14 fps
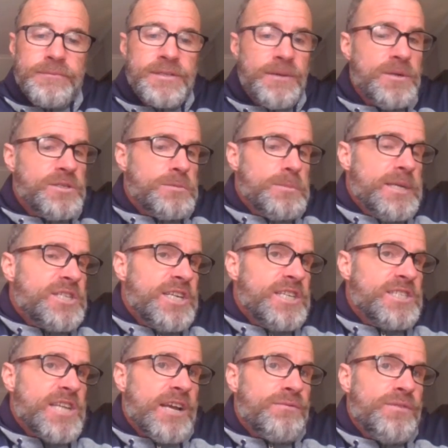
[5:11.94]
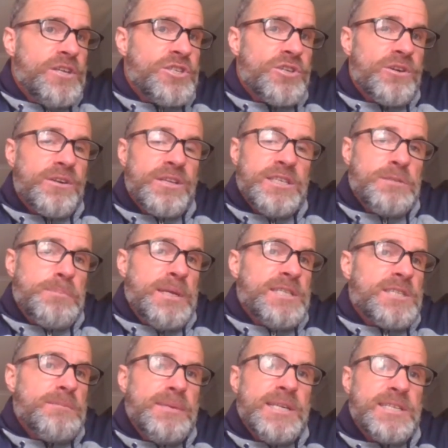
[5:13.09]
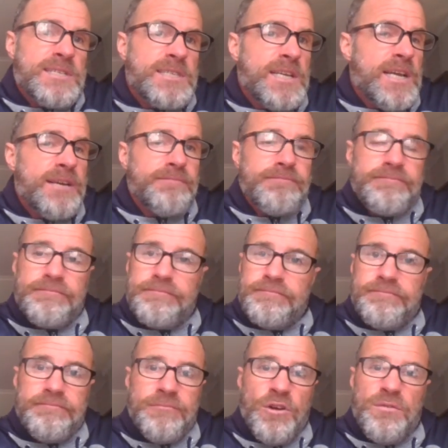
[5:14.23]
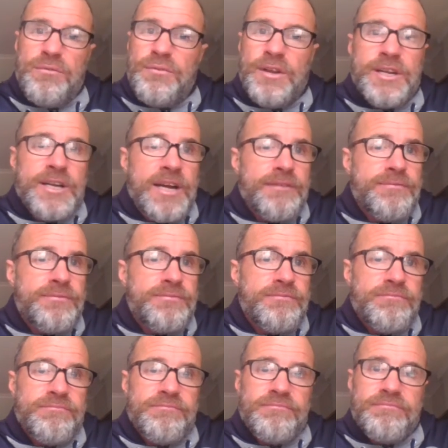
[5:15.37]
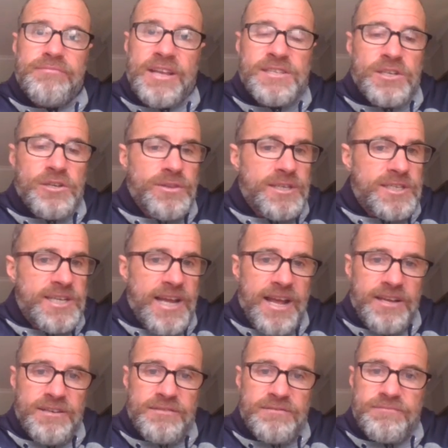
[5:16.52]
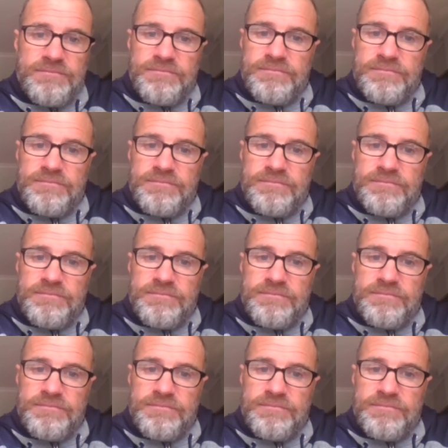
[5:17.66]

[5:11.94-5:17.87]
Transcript: Someone's mentioning Zach Fisher. He spent some minutes there, not fit enough. Hasn't got the tank.